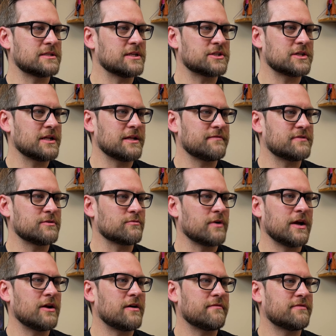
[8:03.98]
essentially lifted
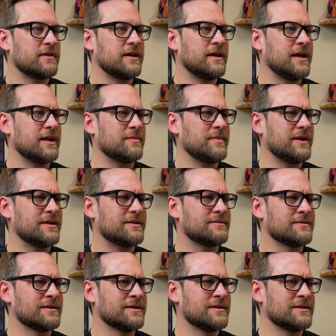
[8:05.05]
right off the animated